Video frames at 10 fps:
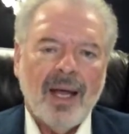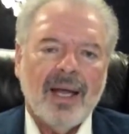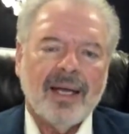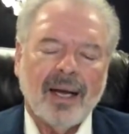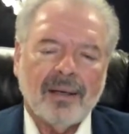
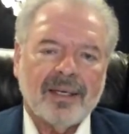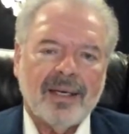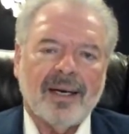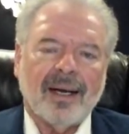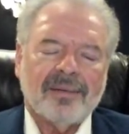
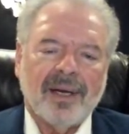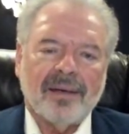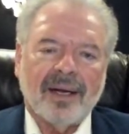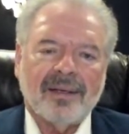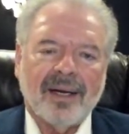Again,
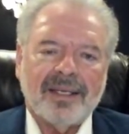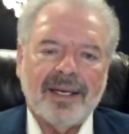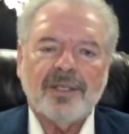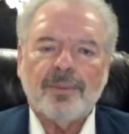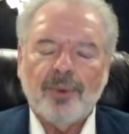I
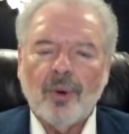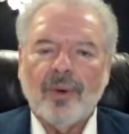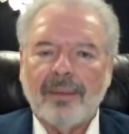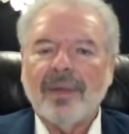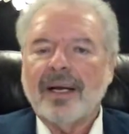teach a
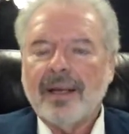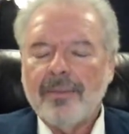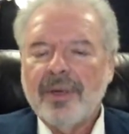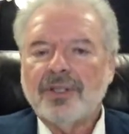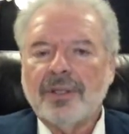program, like I
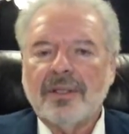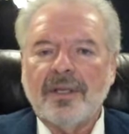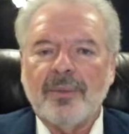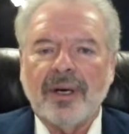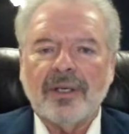mentioned, at the
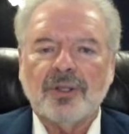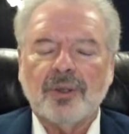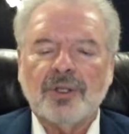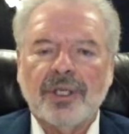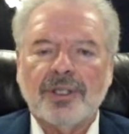American
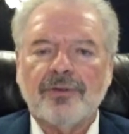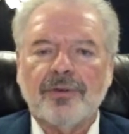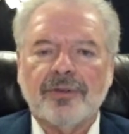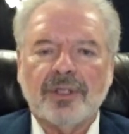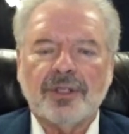Association for
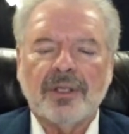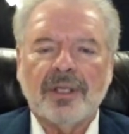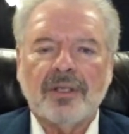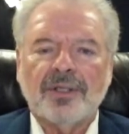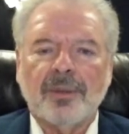Physician
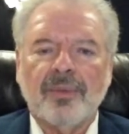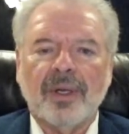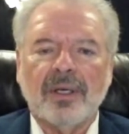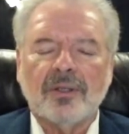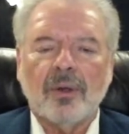Leadership
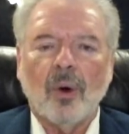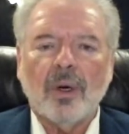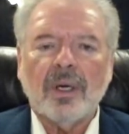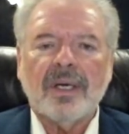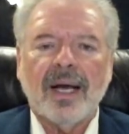that is
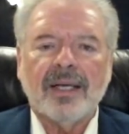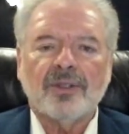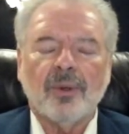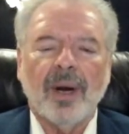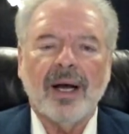organized
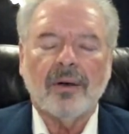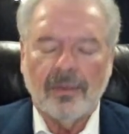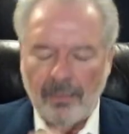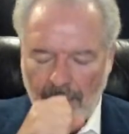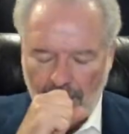around
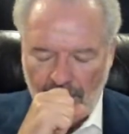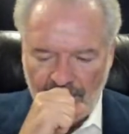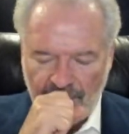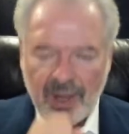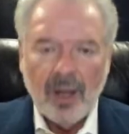
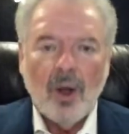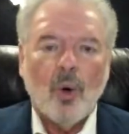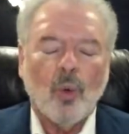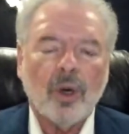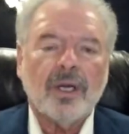
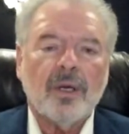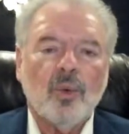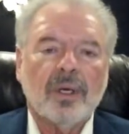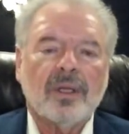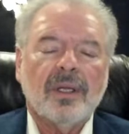working
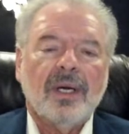with